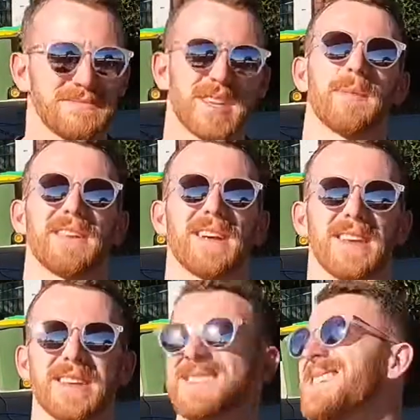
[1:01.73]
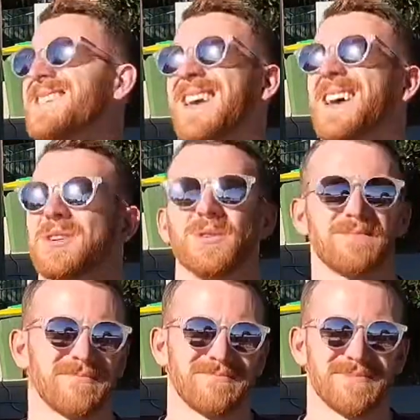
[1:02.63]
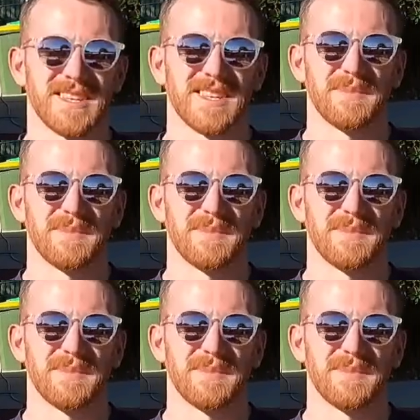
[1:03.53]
time of day it is, and the angle. This is the